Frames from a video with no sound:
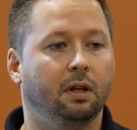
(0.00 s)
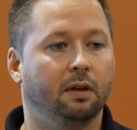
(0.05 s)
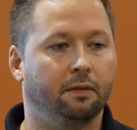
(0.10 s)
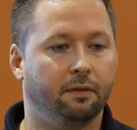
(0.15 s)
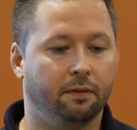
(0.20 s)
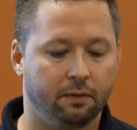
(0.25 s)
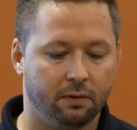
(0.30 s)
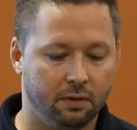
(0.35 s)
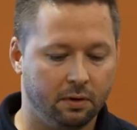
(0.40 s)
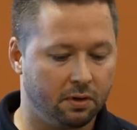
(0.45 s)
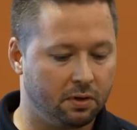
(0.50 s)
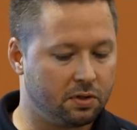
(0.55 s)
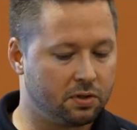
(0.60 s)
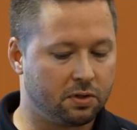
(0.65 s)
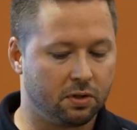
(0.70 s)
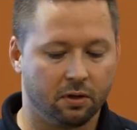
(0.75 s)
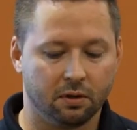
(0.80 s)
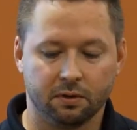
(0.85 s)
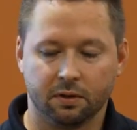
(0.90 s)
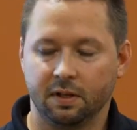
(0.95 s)
if there are
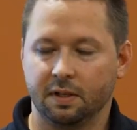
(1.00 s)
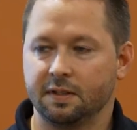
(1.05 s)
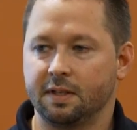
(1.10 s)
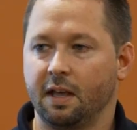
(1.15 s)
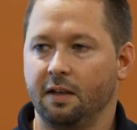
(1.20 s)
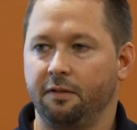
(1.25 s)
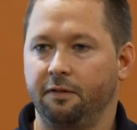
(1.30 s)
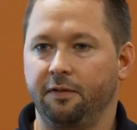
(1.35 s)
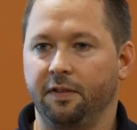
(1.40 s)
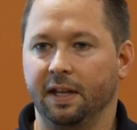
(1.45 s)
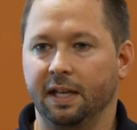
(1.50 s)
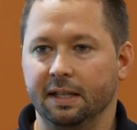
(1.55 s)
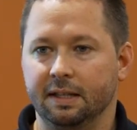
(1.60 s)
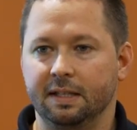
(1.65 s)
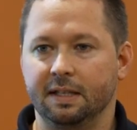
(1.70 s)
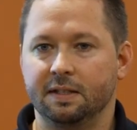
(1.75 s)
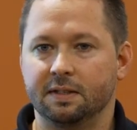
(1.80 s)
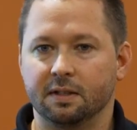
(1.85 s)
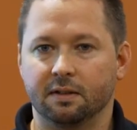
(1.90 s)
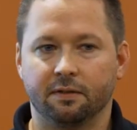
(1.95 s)
certain things that feed
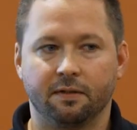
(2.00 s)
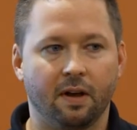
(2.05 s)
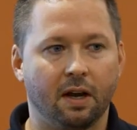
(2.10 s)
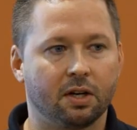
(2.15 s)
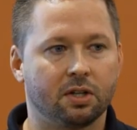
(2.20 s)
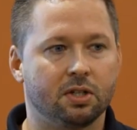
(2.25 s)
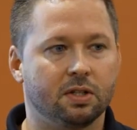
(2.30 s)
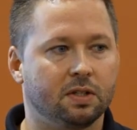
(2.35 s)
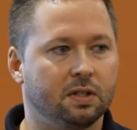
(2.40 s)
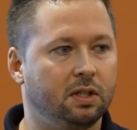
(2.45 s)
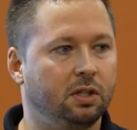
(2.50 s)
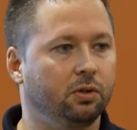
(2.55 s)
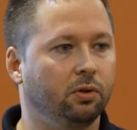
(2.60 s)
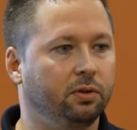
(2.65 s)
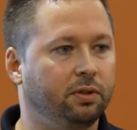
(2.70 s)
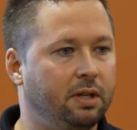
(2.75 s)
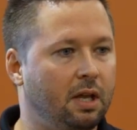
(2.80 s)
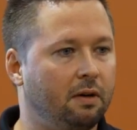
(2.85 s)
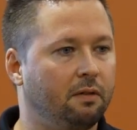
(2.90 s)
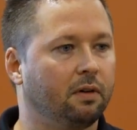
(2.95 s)
these infections, you'll
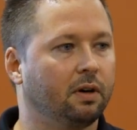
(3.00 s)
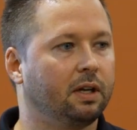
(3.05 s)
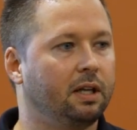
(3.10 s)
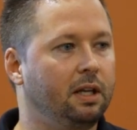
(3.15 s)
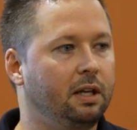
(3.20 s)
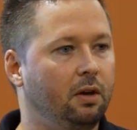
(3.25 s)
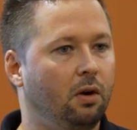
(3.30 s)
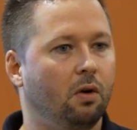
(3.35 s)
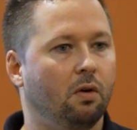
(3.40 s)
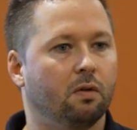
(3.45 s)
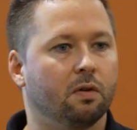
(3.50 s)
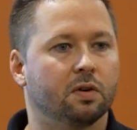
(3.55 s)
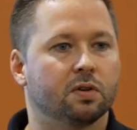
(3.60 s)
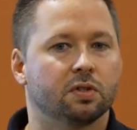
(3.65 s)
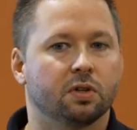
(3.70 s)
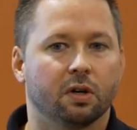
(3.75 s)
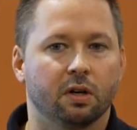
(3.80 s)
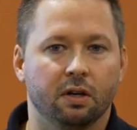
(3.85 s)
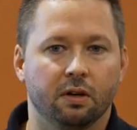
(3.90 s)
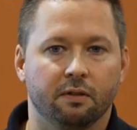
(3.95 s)
never get over
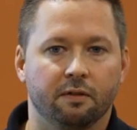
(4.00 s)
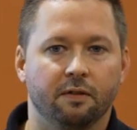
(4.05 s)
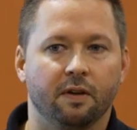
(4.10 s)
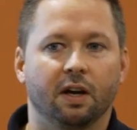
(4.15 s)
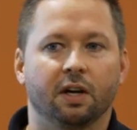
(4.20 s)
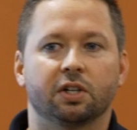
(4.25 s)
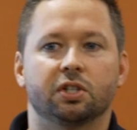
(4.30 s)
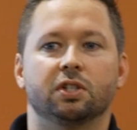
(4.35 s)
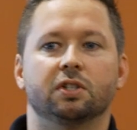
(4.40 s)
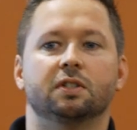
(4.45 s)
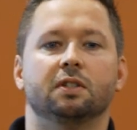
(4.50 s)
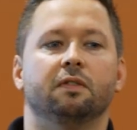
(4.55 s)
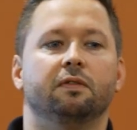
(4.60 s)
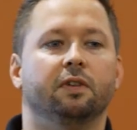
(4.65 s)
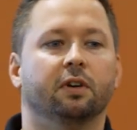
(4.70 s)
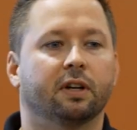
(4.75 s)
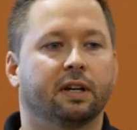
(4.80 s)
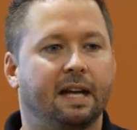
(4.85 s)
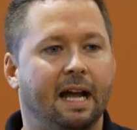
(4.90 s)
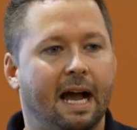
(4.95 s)
certain infections if
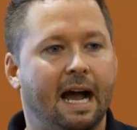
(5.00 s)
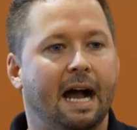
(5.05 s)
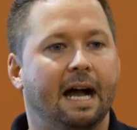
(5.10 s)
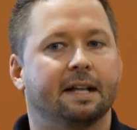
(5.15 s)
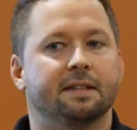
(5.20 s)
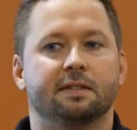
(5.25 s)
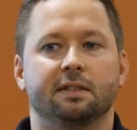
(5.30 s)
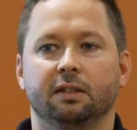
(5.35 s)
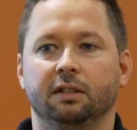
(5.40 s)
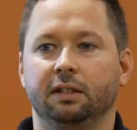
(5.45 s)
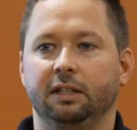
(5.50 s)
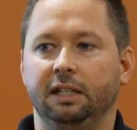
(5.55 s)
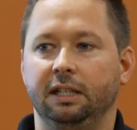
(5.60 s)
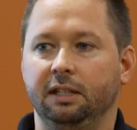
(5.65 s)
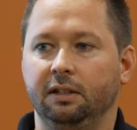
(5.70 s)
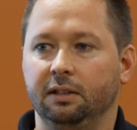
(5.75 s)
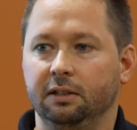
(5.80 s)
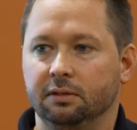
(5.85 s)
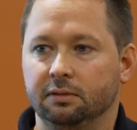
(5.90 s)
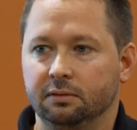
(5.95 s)
you're
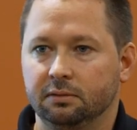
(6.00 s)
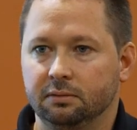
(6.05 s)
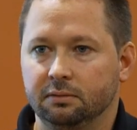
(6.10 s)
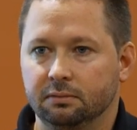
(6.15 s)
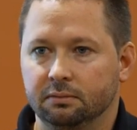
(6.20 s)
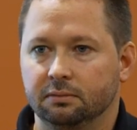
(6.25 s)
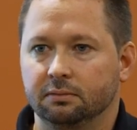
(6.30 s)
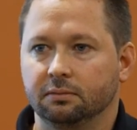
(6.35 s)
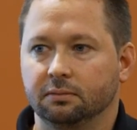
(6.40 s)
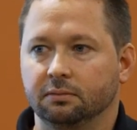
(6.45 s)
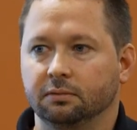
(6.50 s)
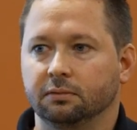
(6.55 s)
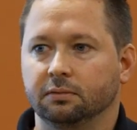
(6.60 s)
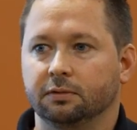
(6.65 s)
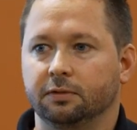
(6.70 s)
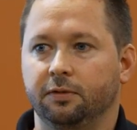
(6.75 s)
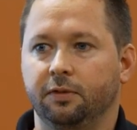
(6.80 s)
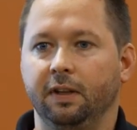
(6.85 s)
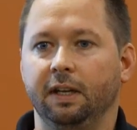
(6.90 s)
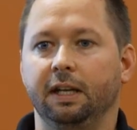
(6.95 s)
constantly
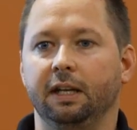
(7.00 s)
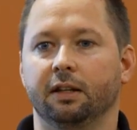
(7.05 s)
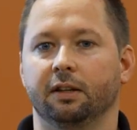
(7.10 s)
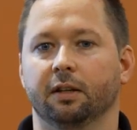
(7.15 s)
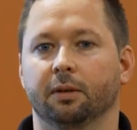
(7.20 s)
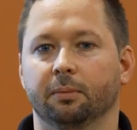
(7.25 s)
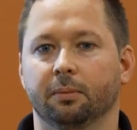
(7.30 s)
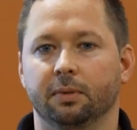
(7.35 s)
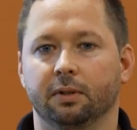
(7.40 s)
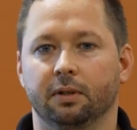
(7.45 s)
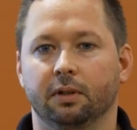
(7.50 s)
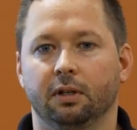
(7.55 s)
feeding them.